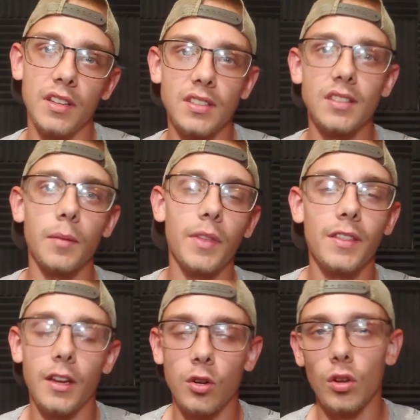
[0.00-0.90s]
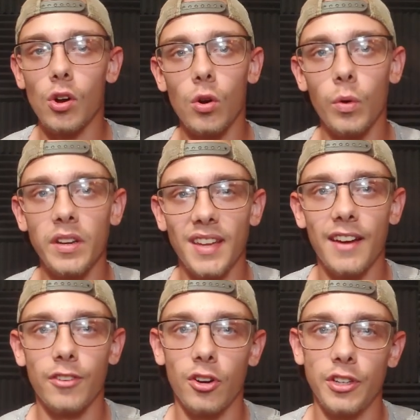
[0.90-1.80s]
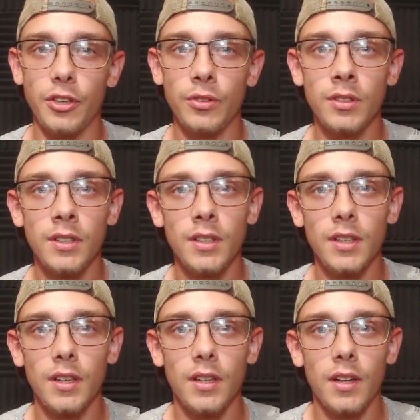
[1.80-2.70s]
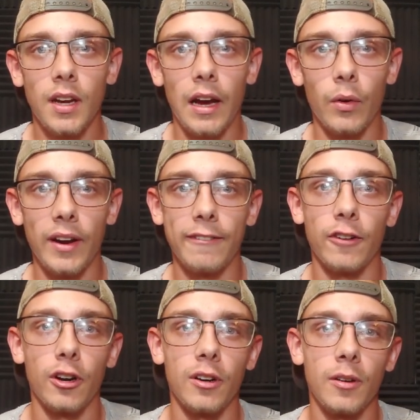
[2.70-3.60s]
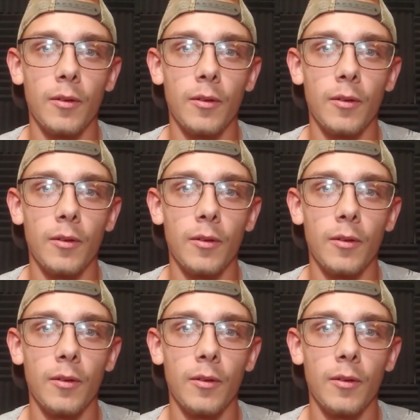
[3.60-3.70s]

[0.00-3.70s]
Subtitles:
This is something that you'll always have on you. However,